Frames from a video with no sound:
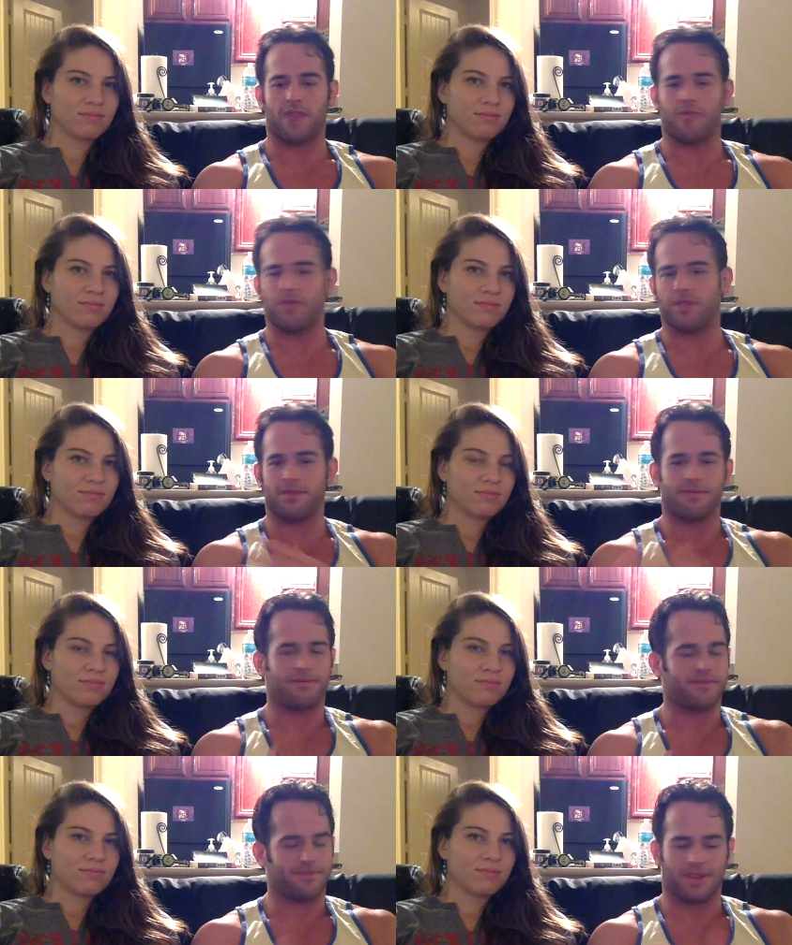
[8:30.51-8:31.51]
Speaker 1: and with,
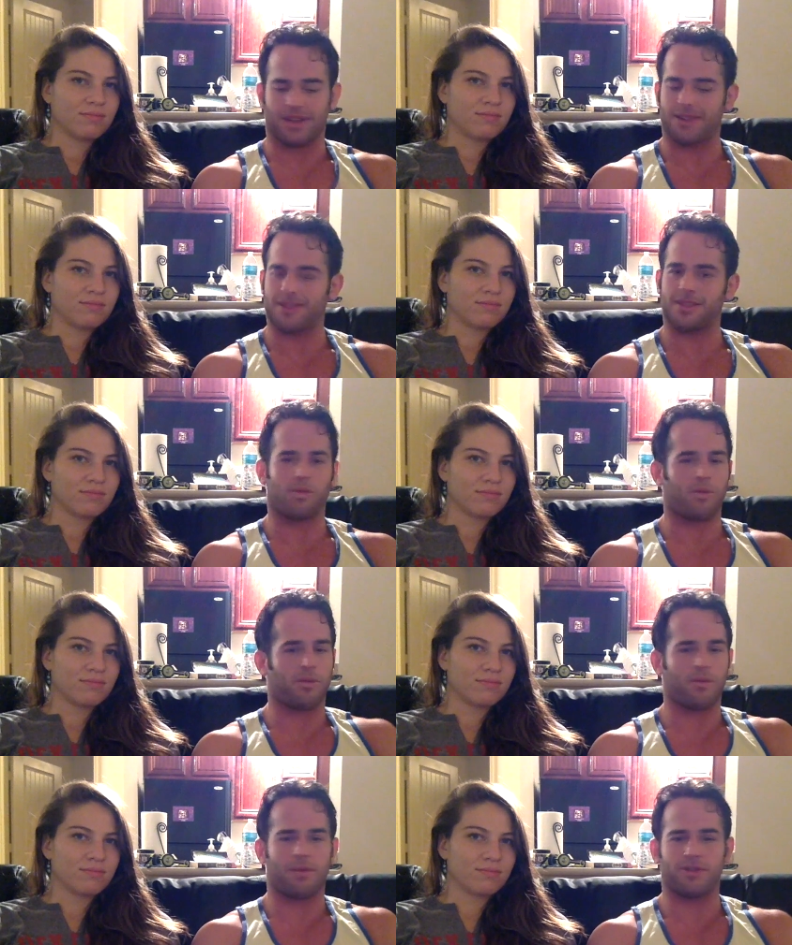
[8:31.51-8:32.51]
like I said, the
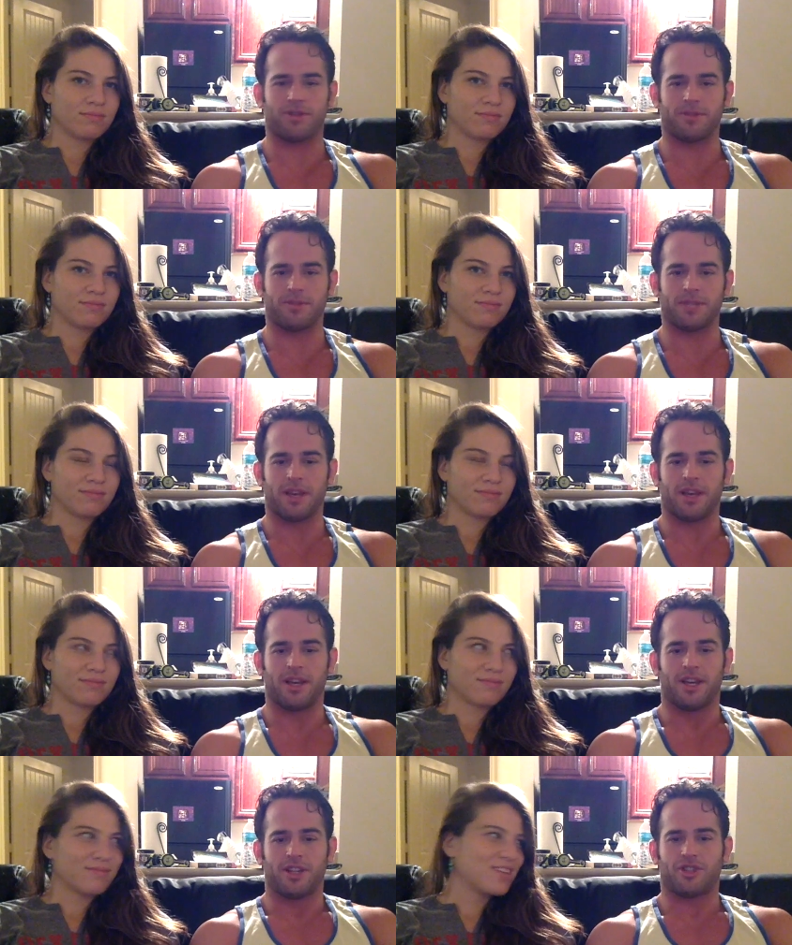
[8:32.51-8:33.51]
woman of my dreams,
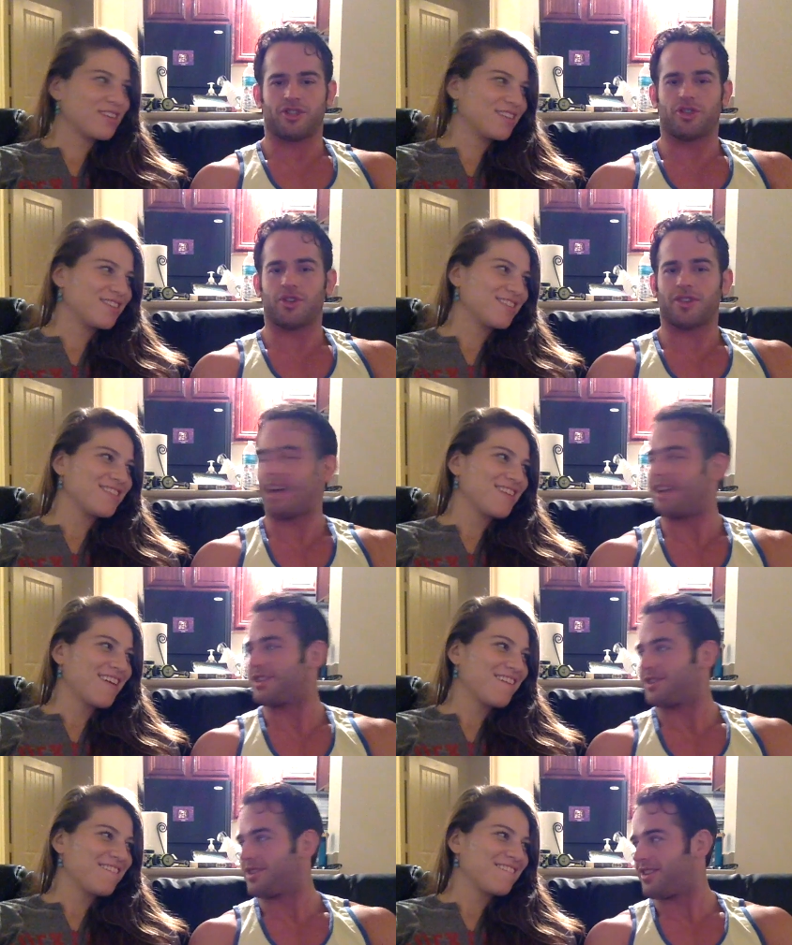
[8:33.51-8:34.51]
just took
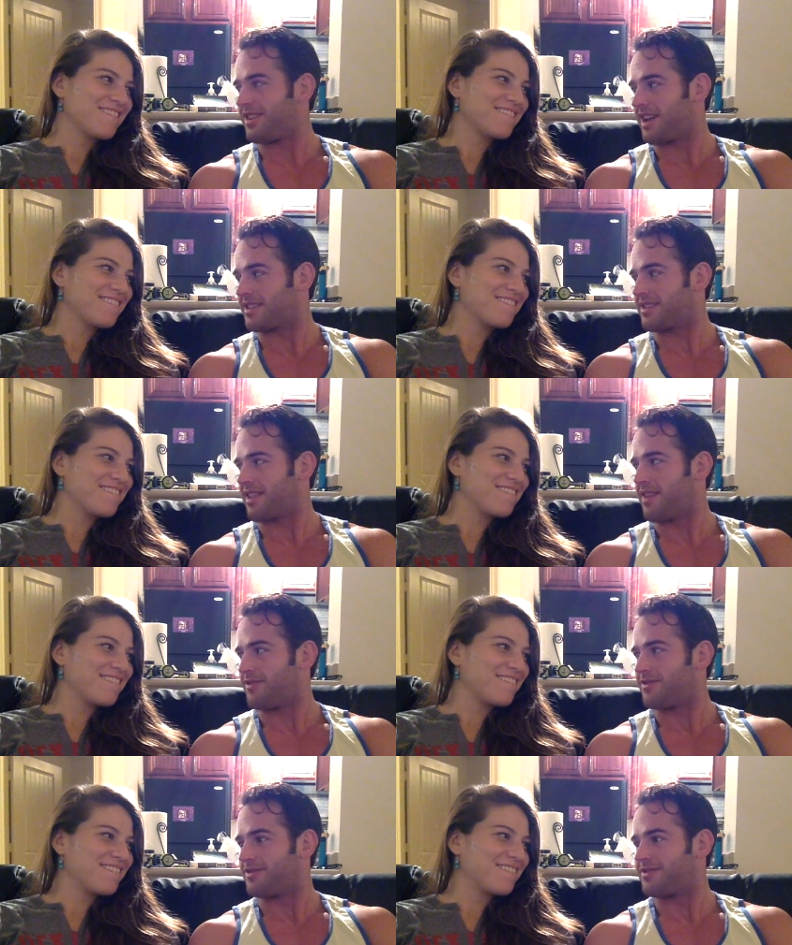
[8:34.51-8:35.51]
that to the next
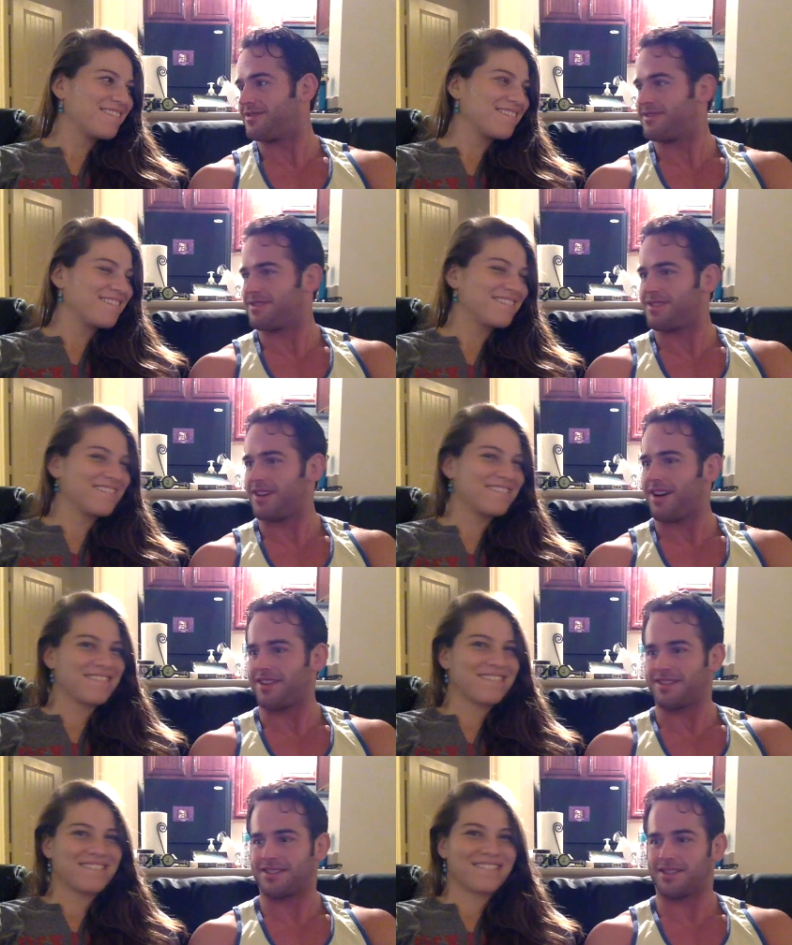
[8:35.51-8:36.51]
level.
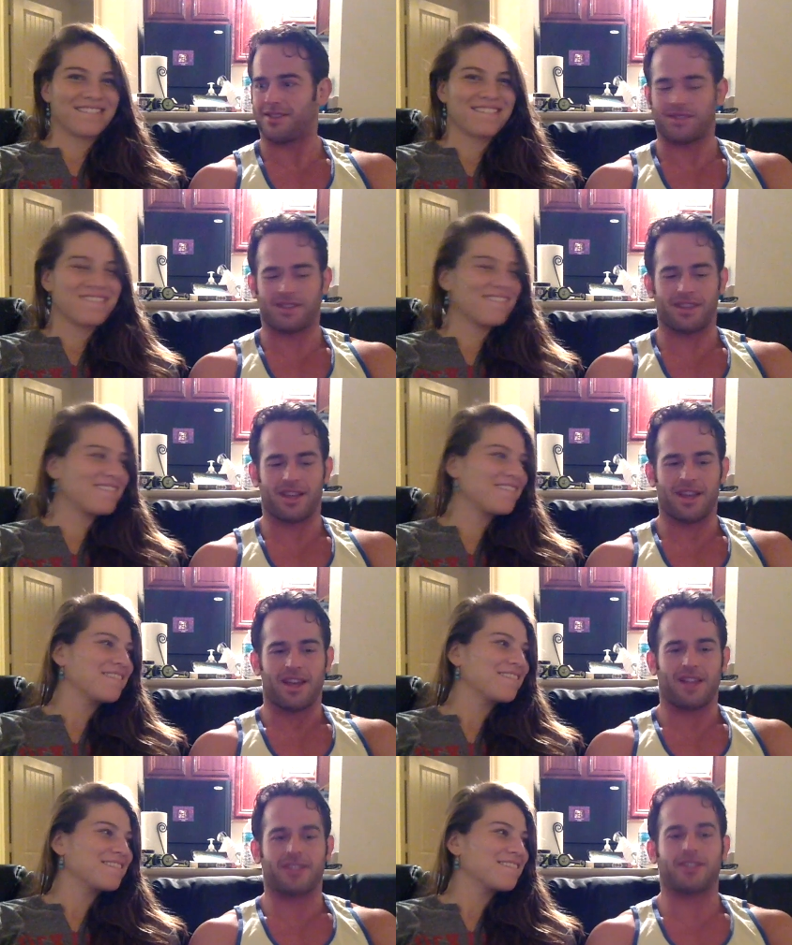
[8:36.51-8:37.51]
Honestly,
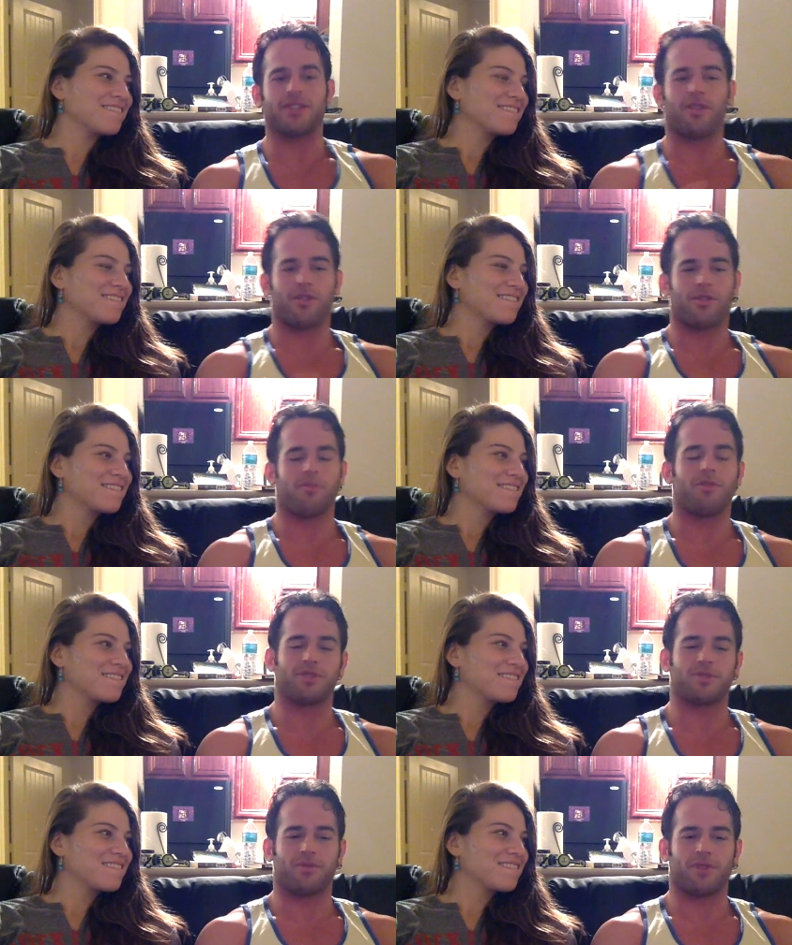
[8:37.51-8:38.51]
it's still the
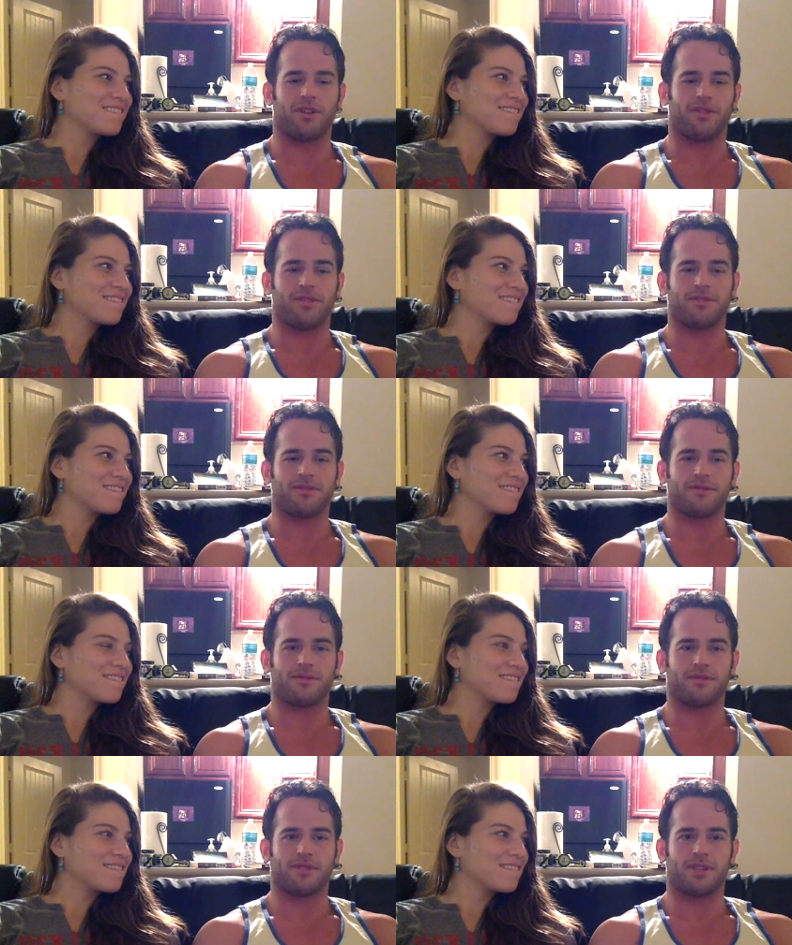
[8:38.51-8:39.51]
most surreal
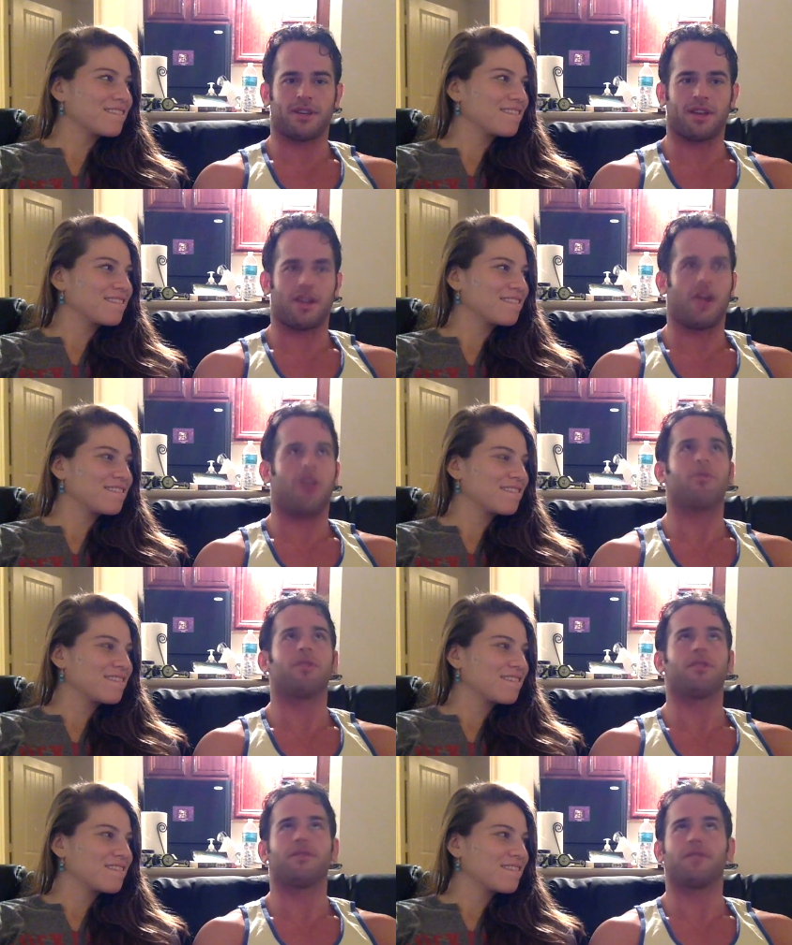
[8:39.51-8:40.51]
and
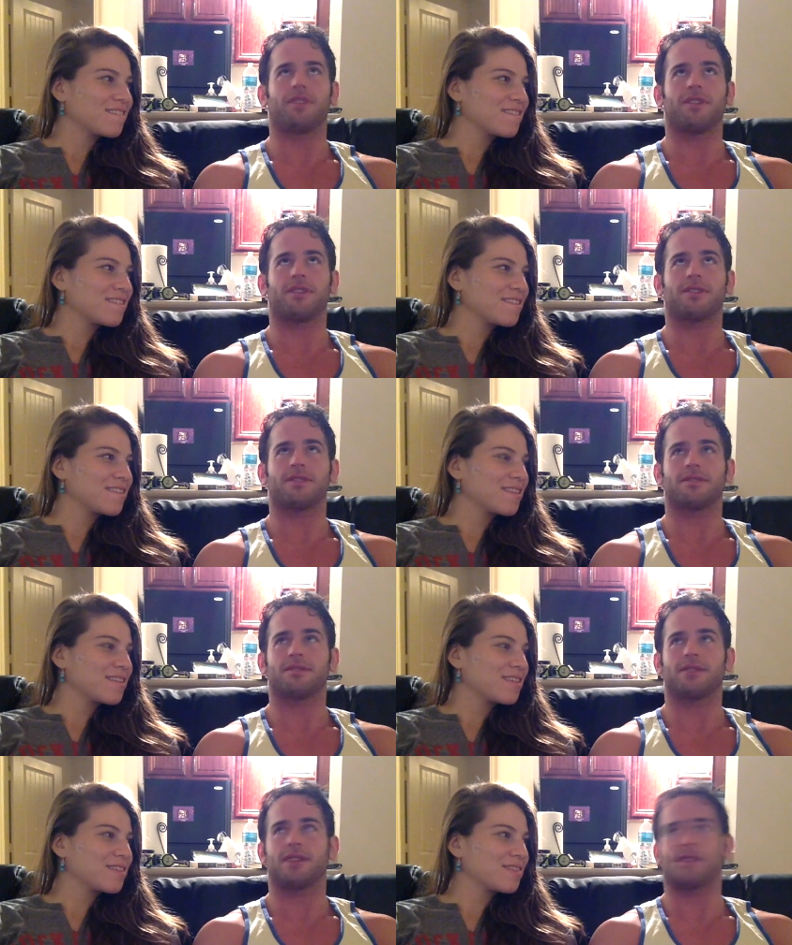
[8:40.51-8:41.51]
unreal feeling
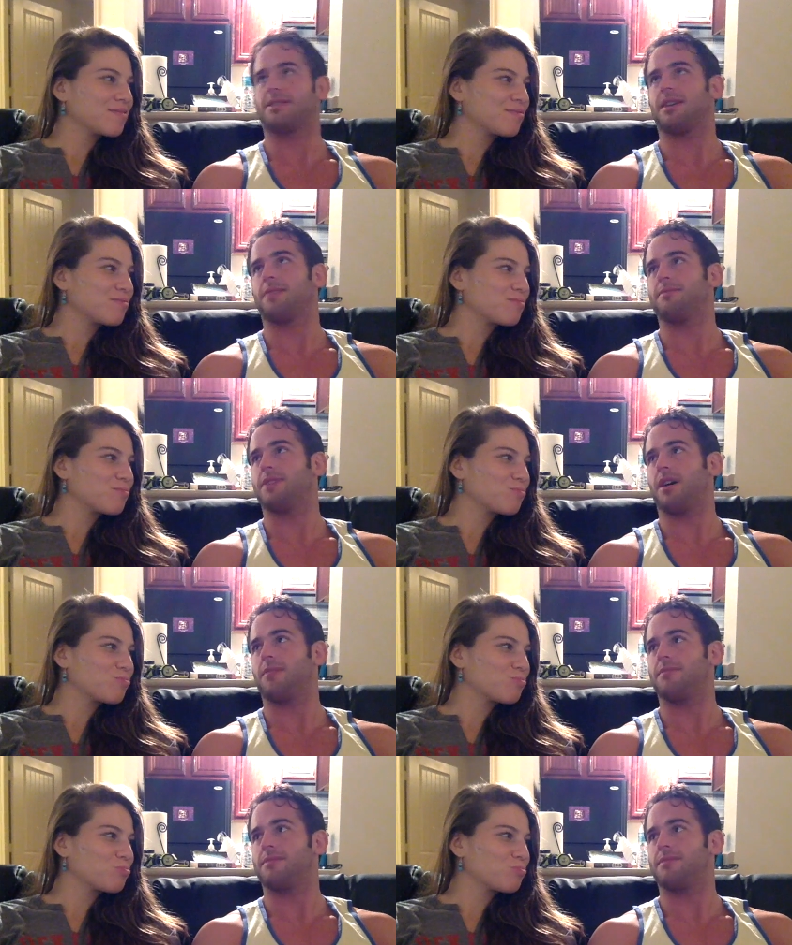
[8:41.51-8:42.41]
at the same time